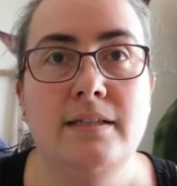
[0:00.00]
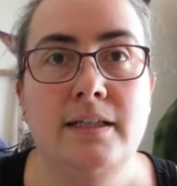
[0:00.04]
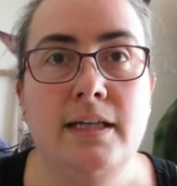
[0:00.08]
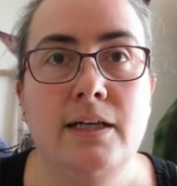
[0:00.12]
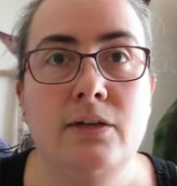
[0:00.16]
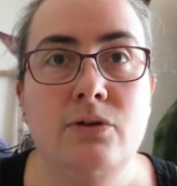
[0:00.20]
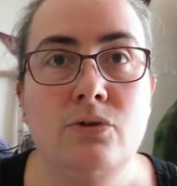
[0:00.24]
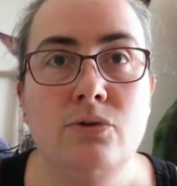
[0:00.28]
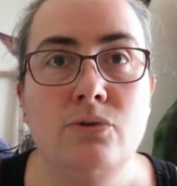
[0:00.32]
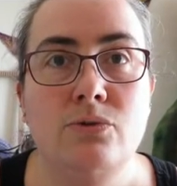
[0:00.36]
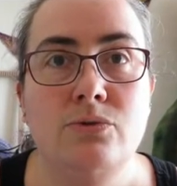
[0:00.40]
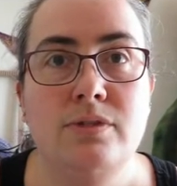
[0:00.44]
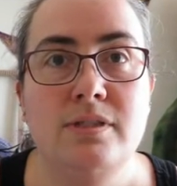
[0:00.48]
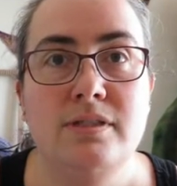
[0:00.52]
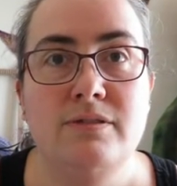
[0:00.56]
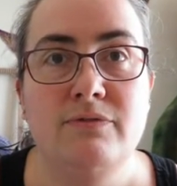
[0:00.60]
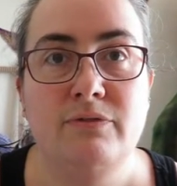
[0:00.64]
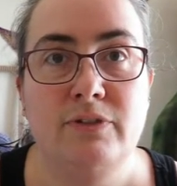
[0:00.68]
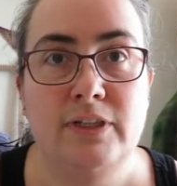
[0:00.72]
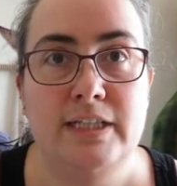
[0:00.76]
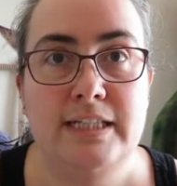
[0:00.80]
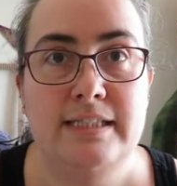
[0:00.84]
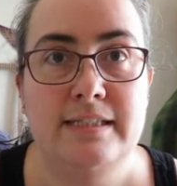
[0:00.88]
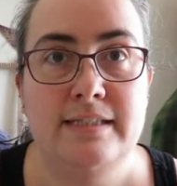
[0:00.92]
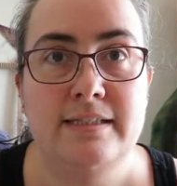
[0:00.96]
Guilds
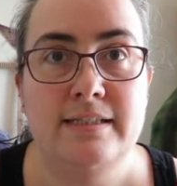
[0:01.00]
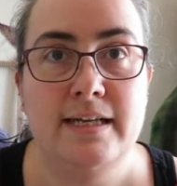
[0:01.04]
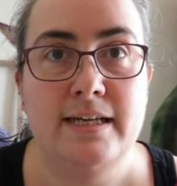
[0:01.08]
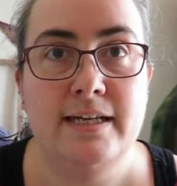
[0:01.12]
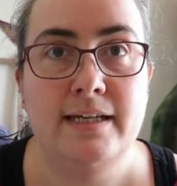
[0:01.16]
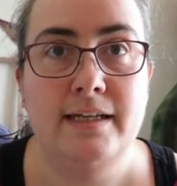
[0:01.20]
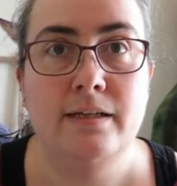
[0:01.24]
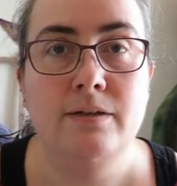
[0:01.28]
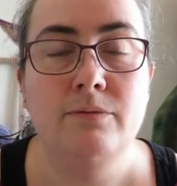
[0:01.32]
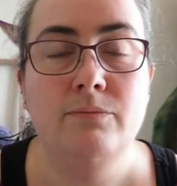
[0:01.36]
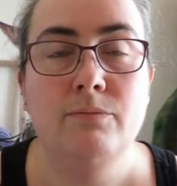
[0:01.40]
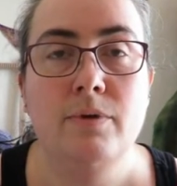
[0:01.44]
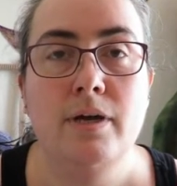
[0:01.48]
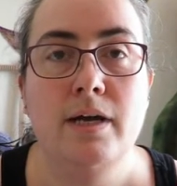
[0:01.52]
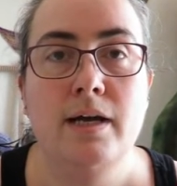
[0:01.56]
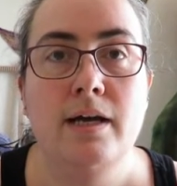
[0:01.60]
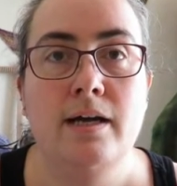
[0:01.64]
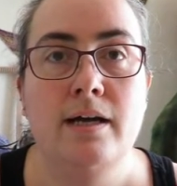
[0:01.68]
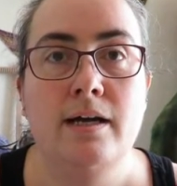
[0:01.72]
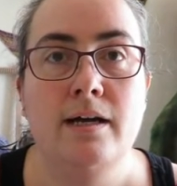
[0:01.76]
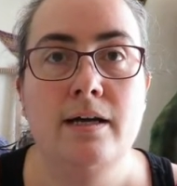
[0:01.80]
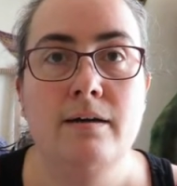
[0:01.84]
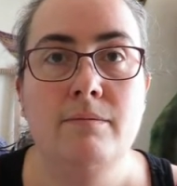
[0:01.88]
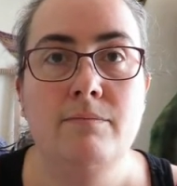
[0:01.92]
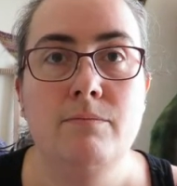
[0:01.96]
Fleece Day.
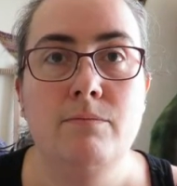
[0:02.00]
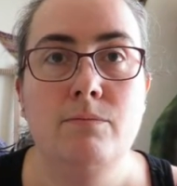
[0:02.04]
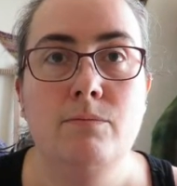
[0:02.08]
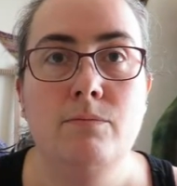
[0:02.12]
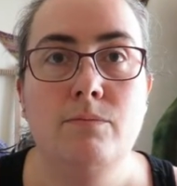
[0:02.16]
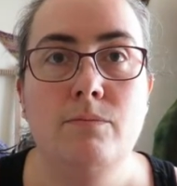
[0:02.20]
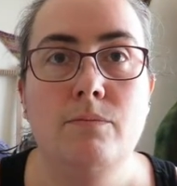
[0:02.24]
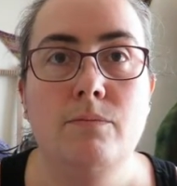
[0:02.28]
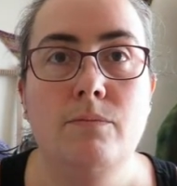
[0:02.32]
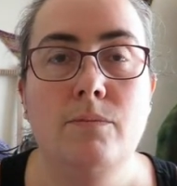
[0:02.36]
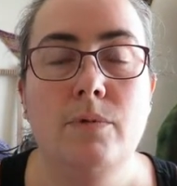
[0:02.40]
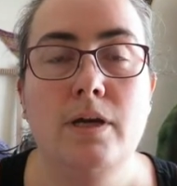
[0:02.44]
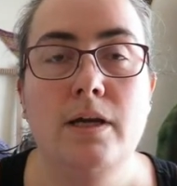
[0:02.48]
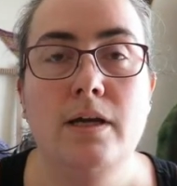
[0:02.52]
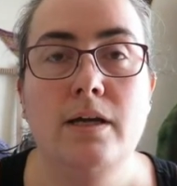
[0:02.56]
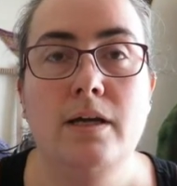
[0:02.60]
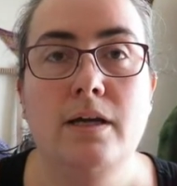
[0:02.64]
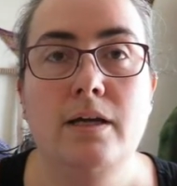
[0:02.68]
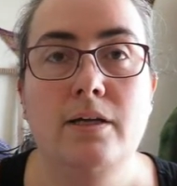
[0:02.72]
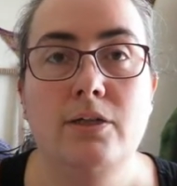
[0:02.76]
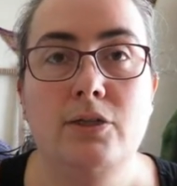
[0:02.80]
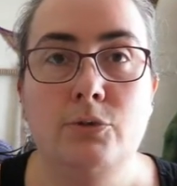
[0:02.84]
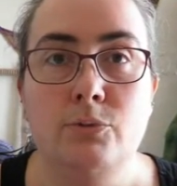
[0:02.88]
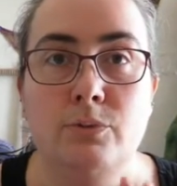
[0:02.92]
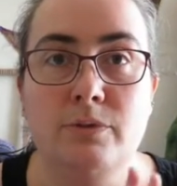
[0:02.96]

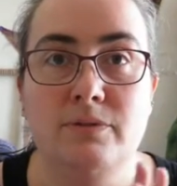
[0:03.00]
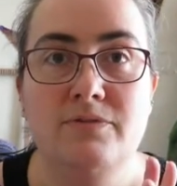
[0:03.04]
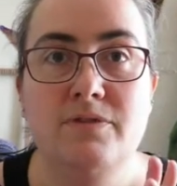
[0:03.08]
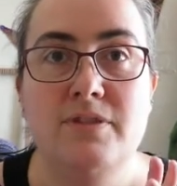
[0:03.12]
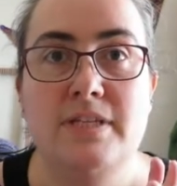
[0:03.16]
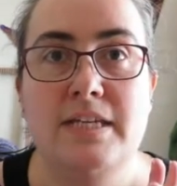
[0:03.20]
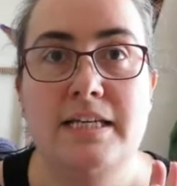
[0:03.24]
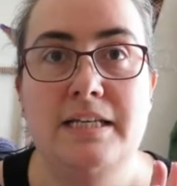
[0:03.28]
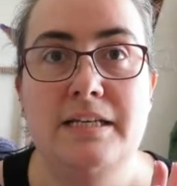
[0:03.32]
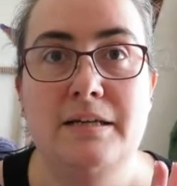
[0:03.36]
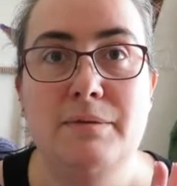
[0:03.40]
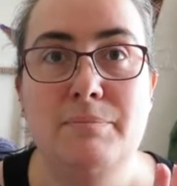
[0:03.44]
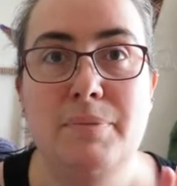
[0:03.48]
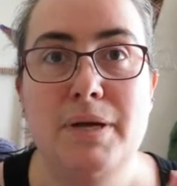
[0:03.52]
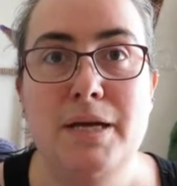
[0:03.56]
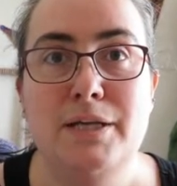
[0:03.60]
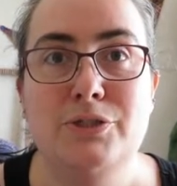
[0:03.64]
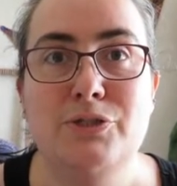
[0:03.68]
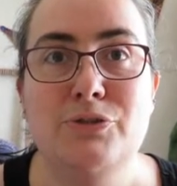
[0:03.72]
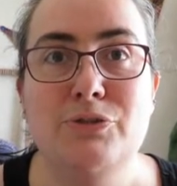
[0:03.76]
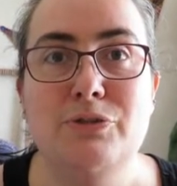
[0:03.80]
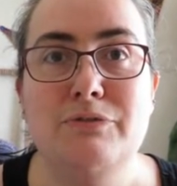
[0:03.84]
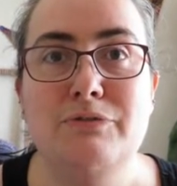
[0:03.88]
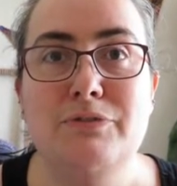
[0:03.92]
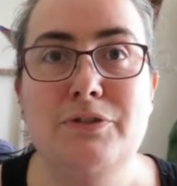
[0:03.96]
You would have seen a
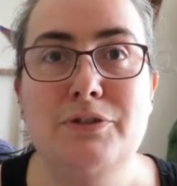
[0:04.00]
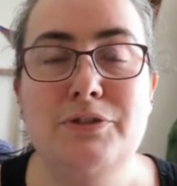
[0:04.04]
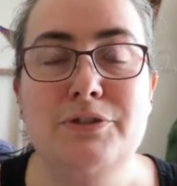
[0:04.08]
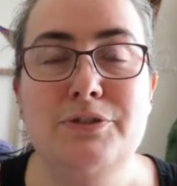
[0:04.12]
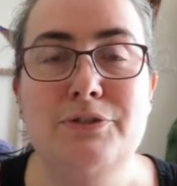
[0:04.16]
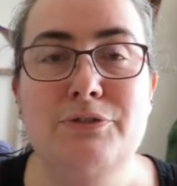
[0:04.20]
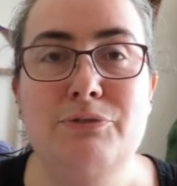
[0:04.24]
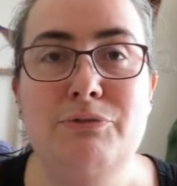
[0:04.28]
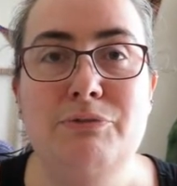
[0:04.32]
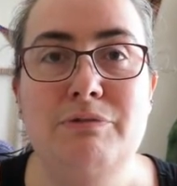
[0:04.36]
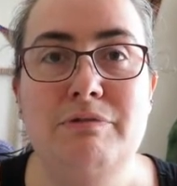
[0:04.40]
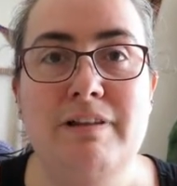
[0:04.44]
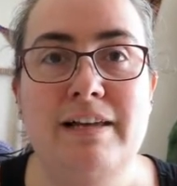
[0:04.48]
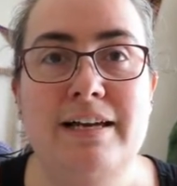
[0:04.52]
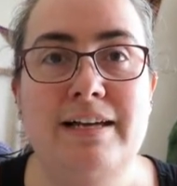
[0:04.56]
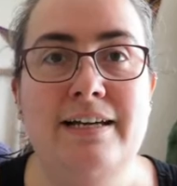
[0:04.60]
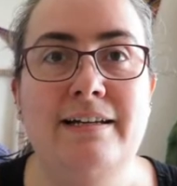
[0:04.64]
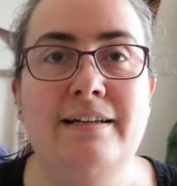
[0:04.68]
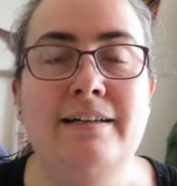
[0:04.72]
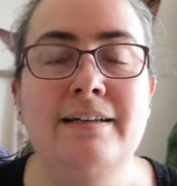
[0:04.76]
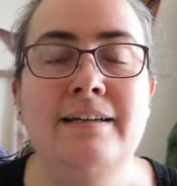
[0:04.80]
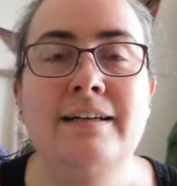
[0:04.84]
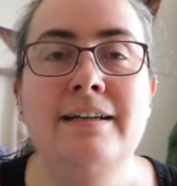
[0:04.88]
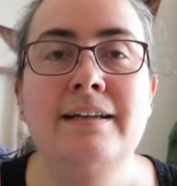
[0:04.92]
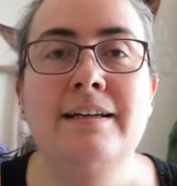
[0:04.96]
picture of the stall there.
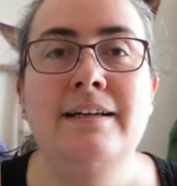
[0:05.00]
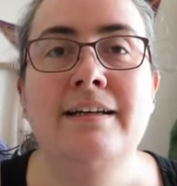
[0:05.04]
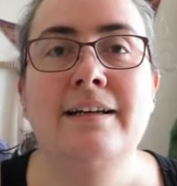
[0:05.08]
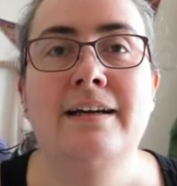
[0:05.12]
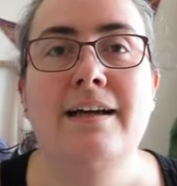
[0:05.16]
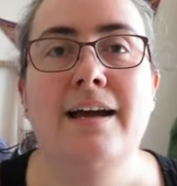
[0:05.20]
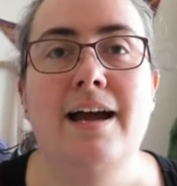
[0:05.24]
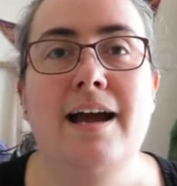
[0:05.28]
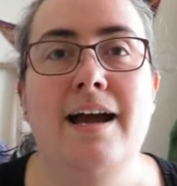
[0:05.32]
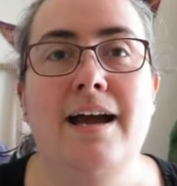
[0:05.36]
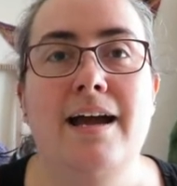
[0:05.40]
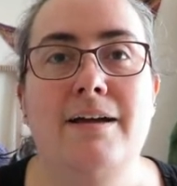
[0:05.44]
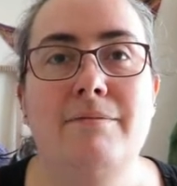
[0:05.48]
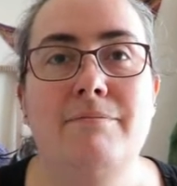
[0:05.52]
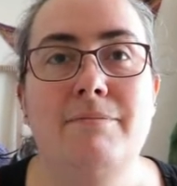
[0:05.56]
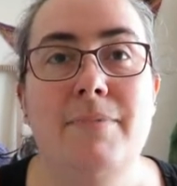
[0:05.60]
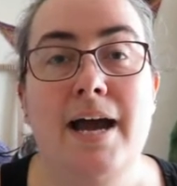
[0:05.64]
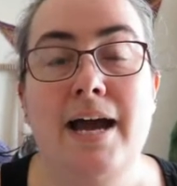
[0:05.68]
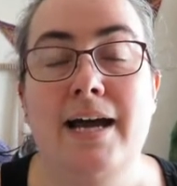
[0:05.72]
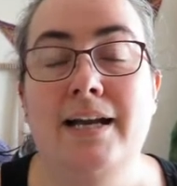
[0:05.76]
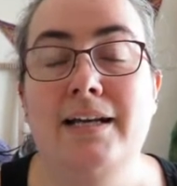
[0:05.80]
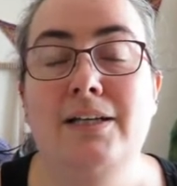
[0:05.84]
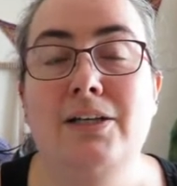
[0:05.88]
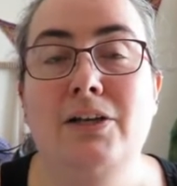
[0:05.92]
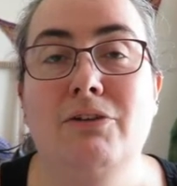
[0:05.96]

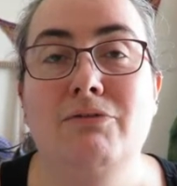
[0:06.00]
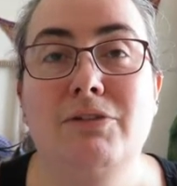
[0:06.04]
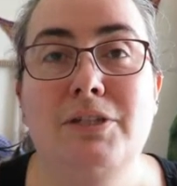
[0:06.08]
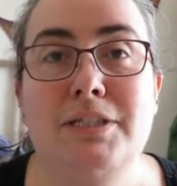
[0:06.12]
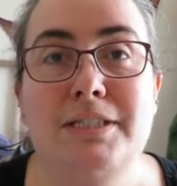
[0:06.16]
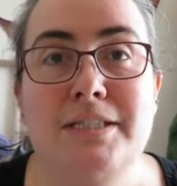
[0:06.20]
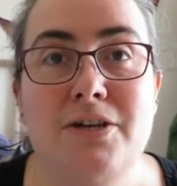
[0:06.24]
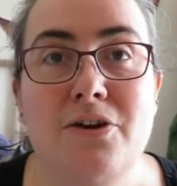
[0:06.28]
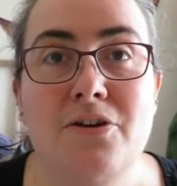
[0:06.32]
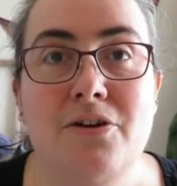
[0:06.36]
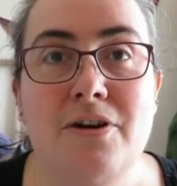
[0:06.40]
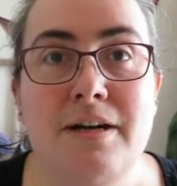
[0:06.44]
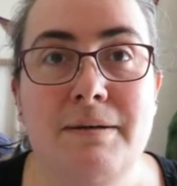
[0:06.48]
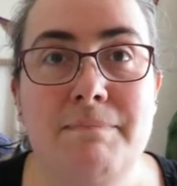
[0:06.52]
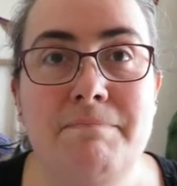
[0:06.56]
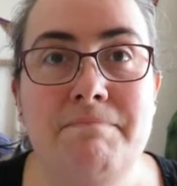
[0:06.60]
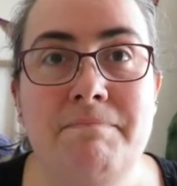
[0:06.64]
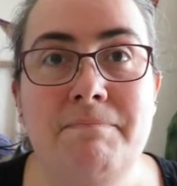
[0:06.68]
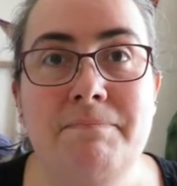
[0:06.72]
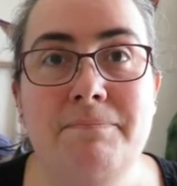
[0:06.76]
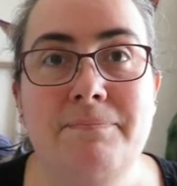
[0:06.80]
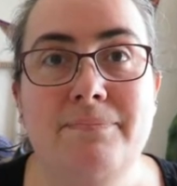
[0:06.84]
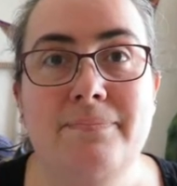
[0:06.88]
Had a lovely time.